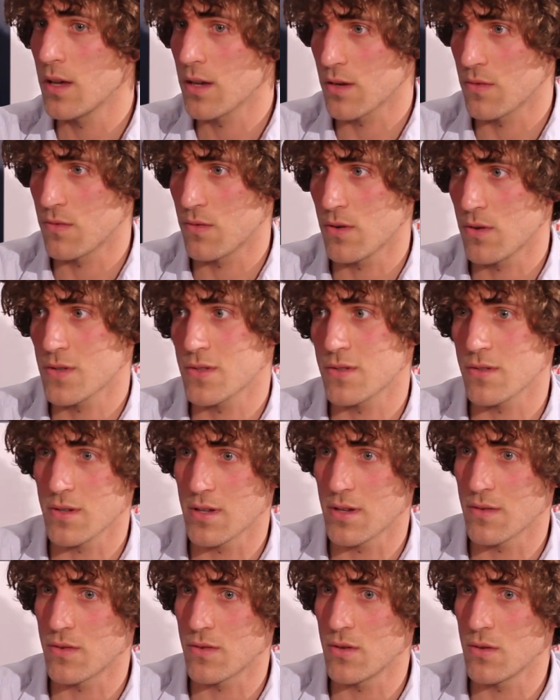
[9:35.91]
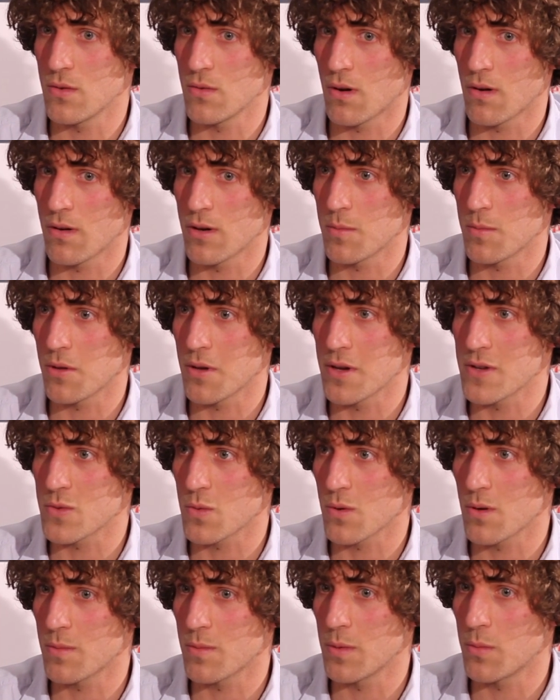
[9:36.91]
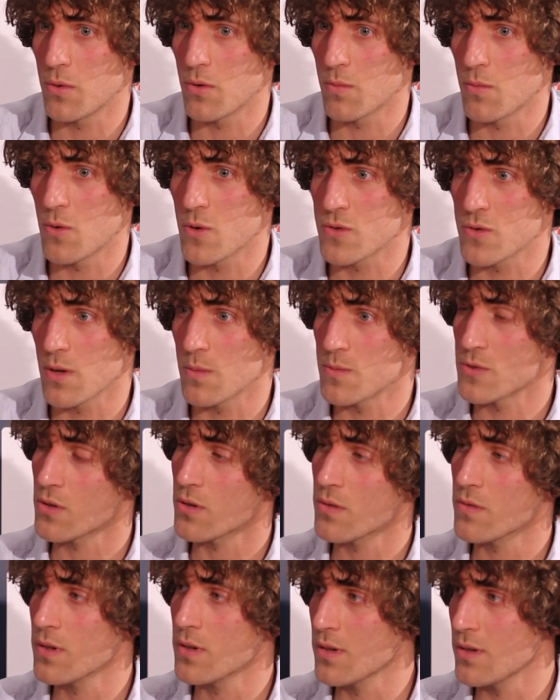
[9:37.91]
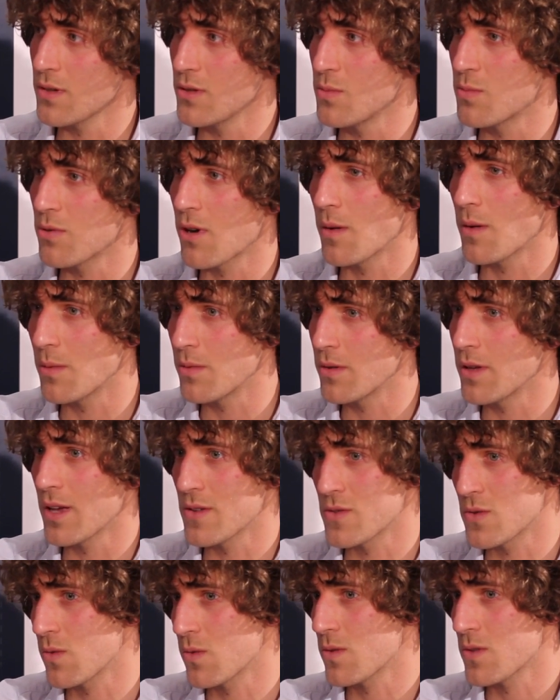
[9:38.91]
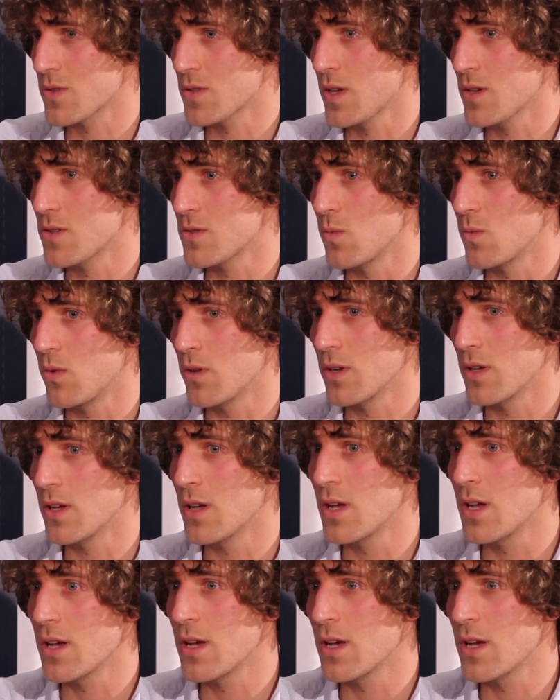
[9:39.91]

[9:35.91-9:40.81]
Conversely, if you are in a place where people are mostly observing, you probably as an organization want to